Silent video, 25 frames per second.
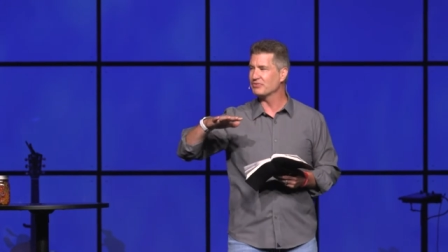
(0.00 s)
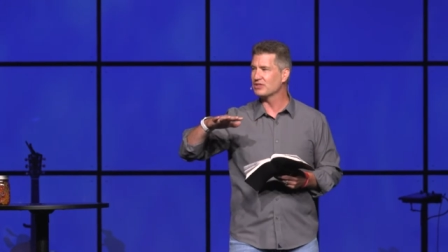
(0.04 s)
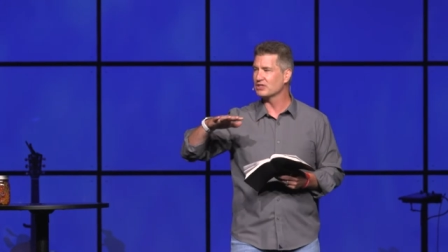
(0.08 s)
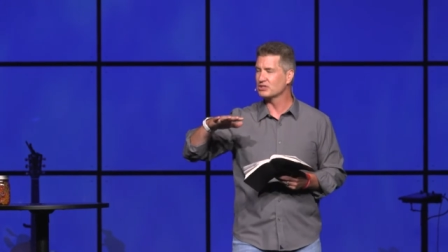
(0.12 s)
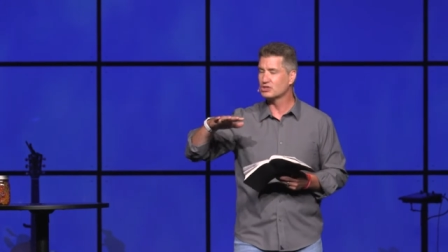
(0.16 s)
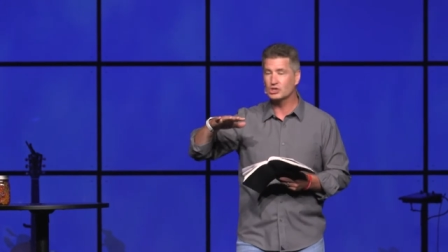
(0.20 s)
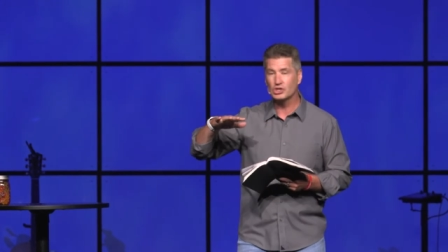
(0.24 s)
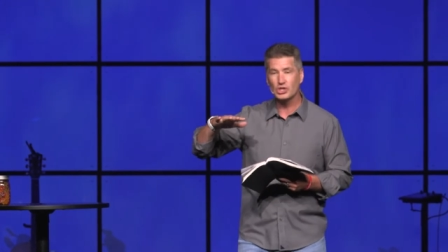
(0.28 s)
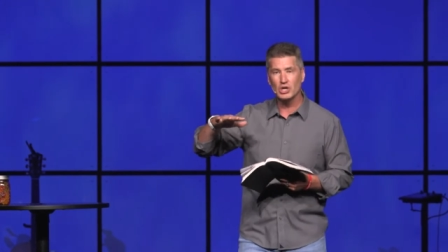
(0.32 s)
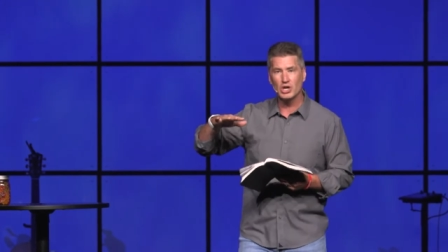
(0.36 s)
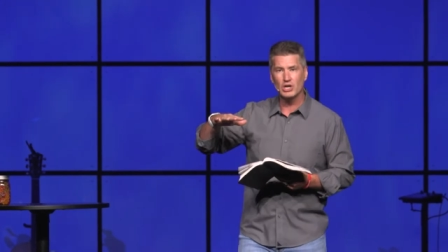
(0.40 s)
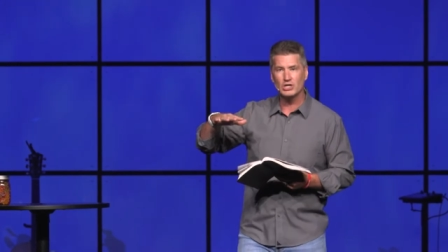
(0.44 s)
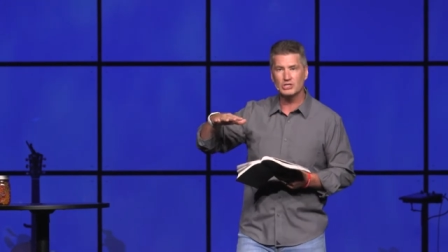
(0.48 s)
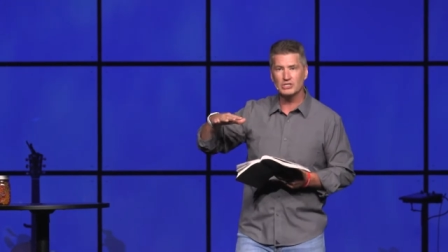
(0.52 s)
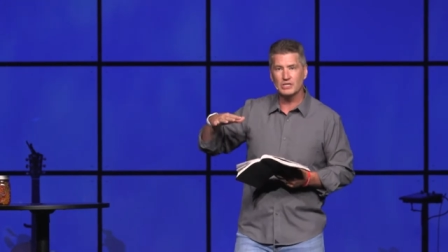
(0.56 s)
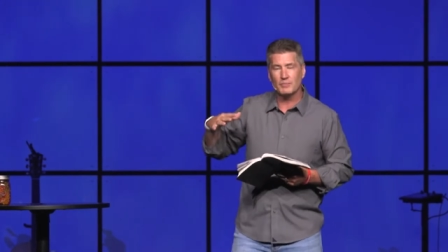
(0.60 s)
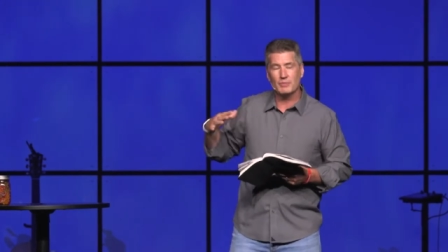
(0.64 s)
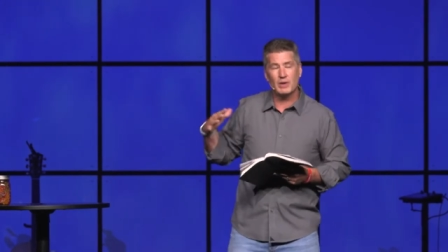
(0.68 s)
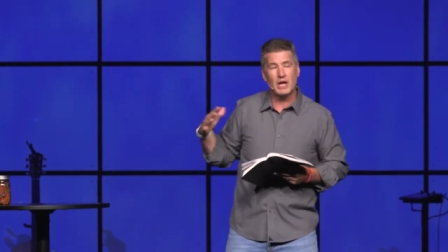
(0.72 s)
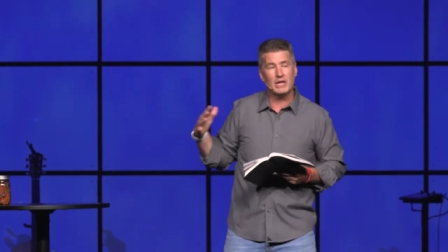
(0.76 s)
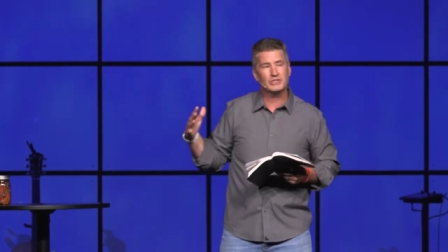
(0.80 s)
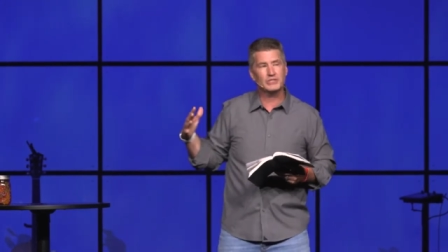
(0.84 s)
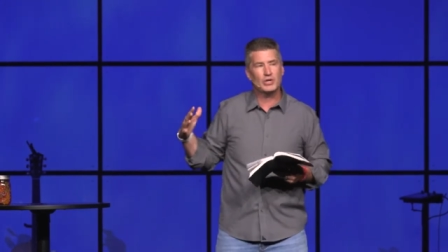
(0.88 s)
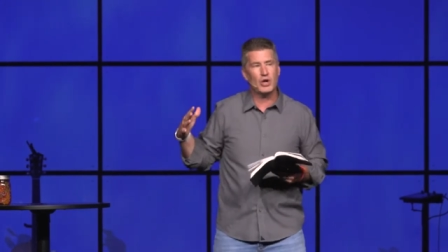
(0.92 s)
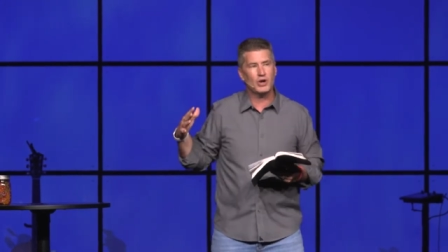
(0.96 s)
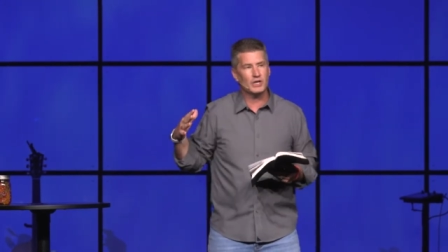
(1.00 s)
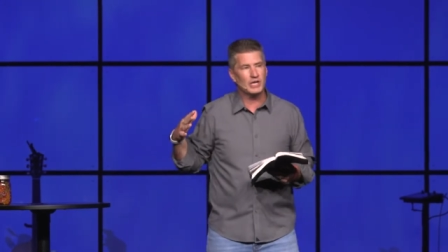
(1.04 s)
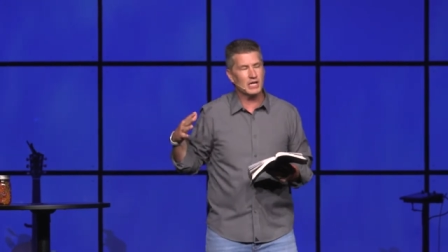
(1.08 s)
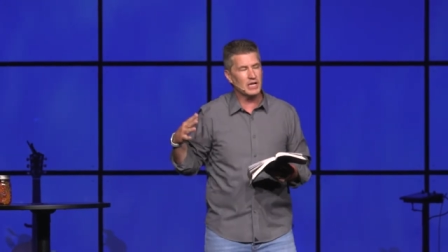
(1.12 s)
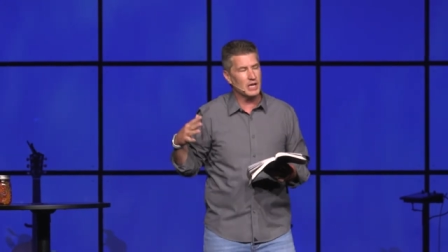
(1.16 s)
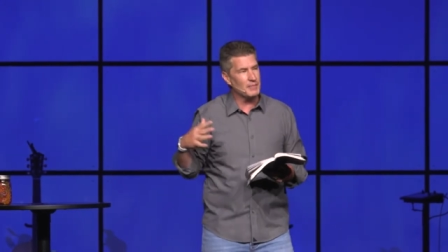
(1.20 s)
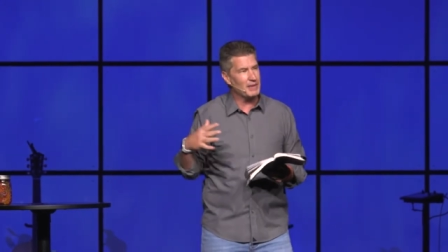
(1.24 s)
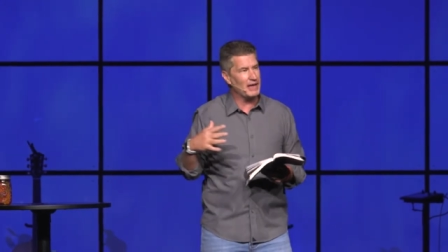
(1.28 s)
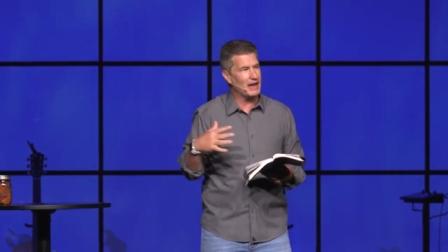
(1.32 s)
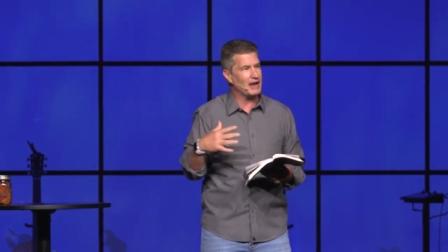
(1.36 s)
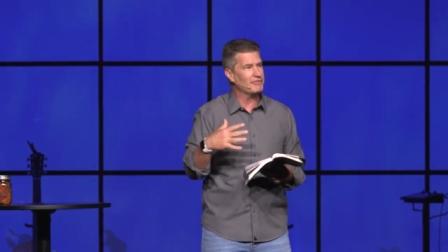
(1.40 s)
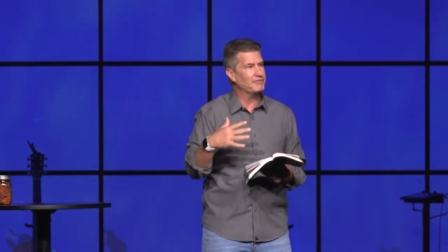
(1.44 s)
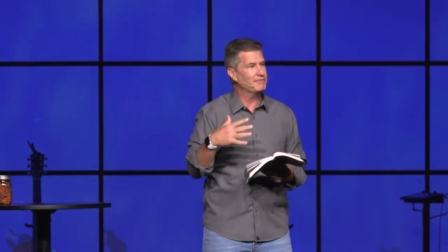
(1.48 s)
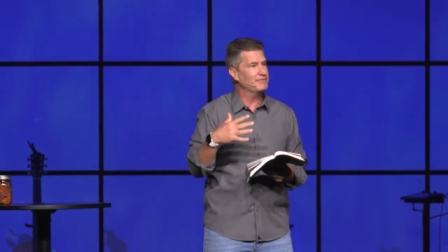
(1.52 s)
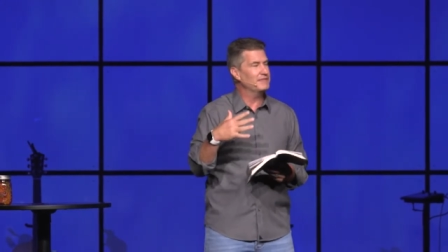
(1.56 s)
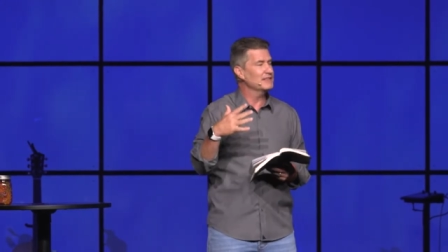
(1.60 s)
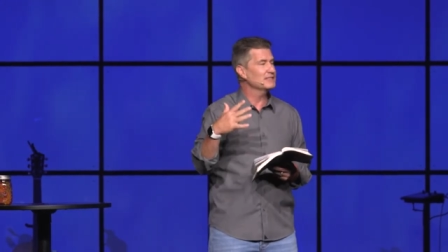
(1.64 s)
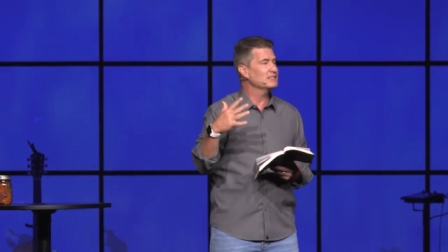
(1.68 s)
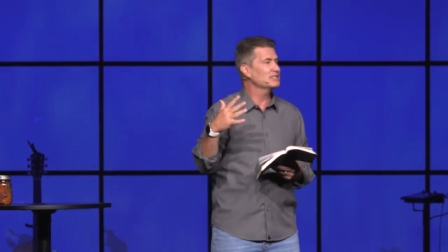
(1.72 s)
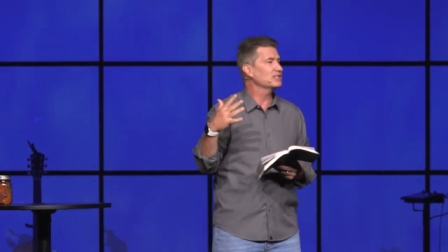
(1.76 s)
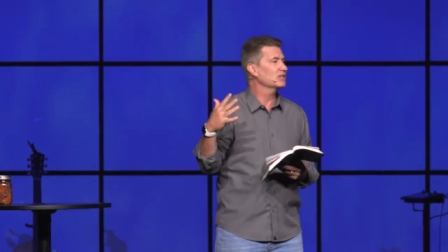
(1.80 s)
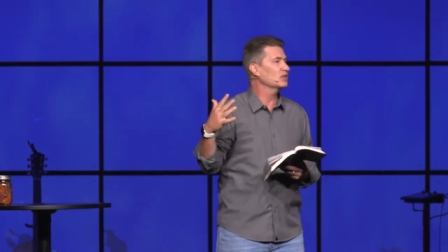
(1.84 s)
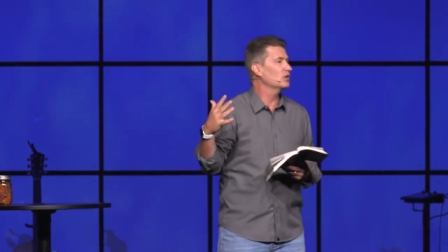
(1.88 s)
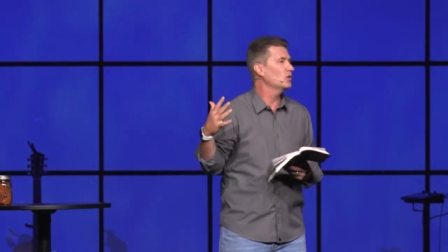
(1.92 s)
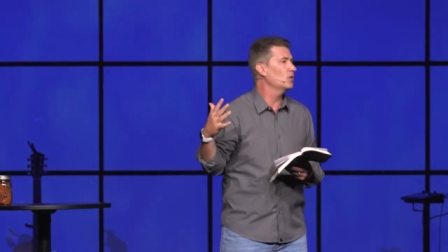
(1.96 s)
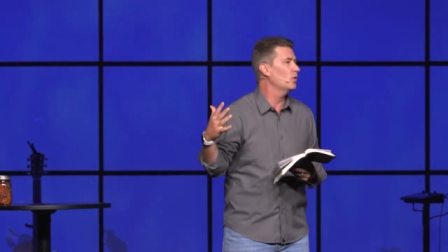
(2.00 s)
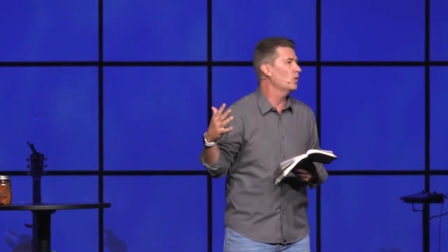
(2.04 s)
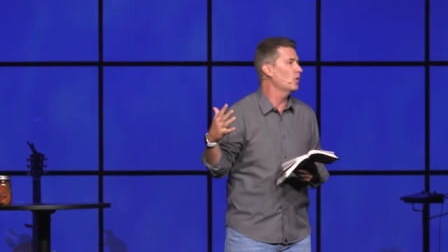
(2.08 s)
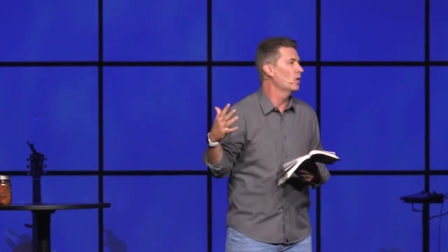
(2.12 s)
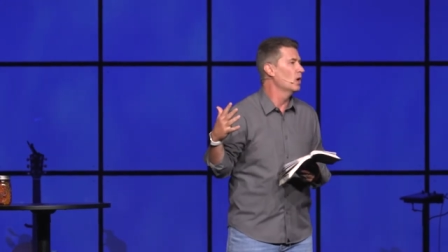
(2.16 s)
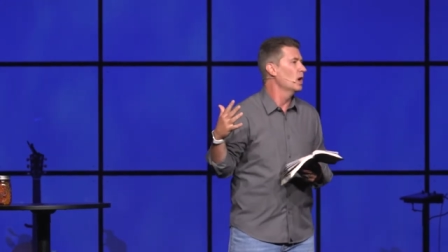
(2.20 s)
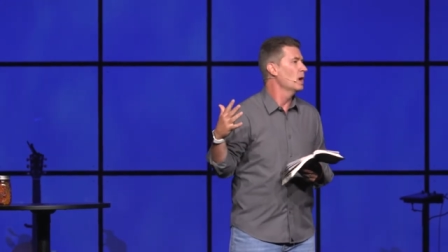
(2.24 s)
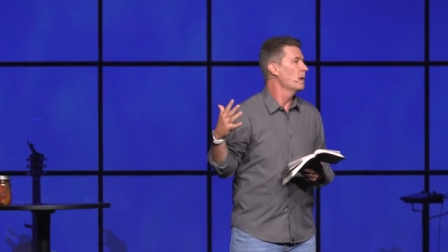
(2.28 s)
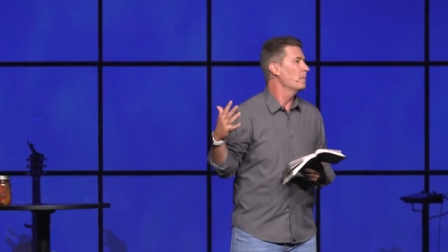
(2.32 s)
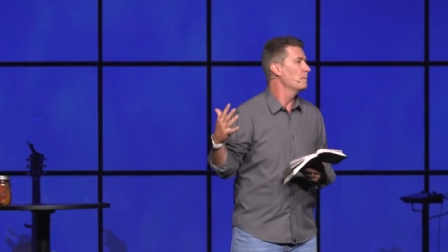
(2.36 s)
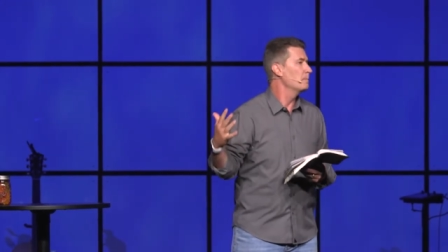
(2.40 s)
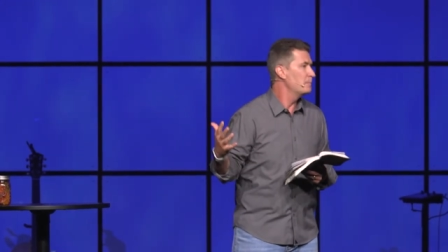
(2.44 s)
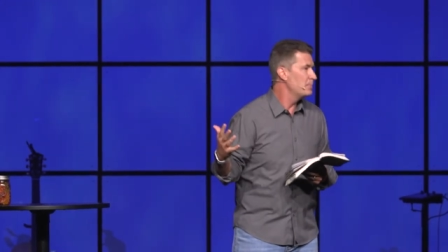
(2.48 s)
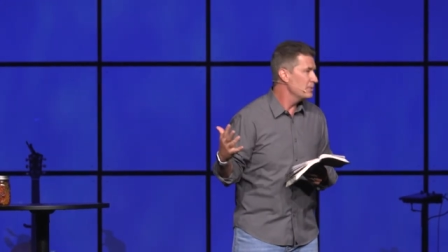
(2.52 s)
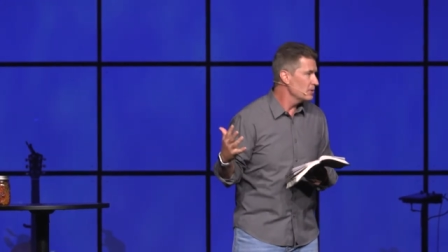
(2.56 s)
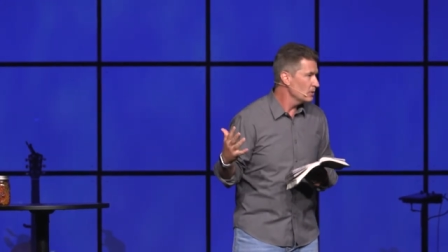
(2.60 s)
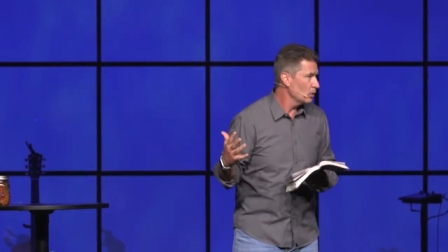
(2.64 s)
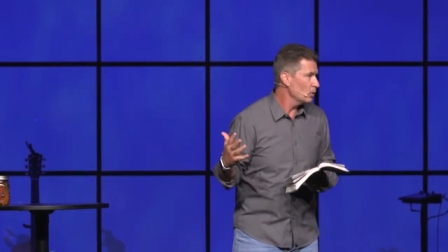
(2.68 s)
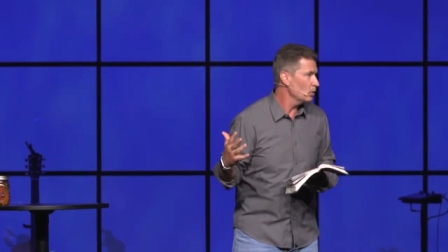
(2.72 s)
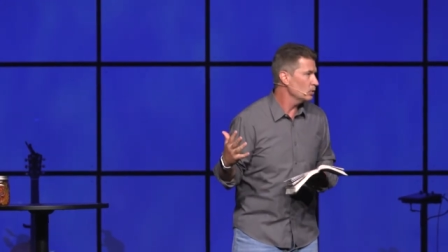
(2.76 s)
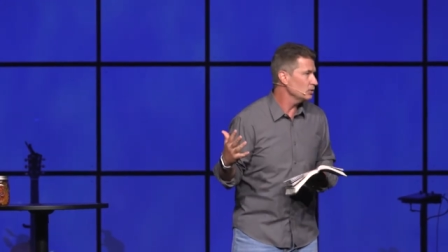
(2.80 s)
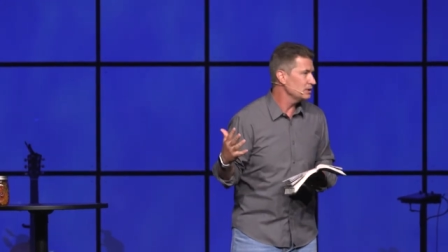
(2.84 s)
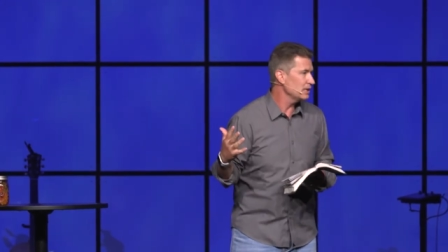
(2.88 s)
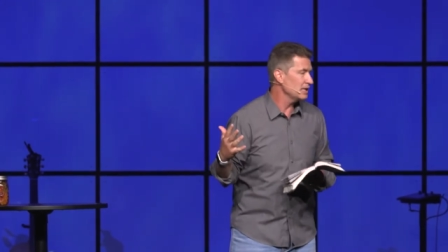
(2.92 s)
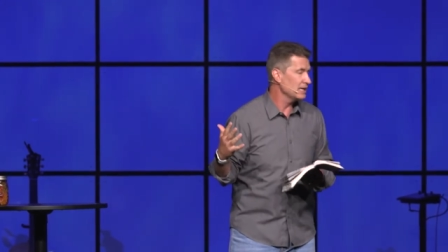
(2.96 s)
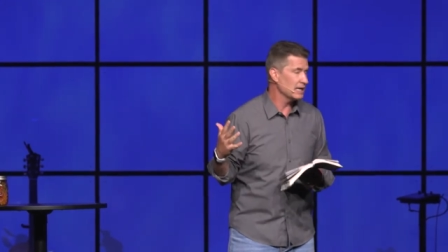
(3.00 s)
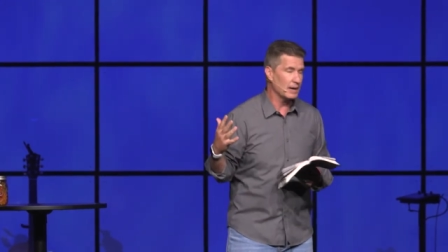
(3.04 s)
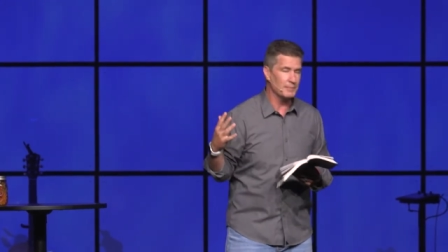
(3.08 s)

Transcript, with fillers: the church, I'm not talking about a physical building.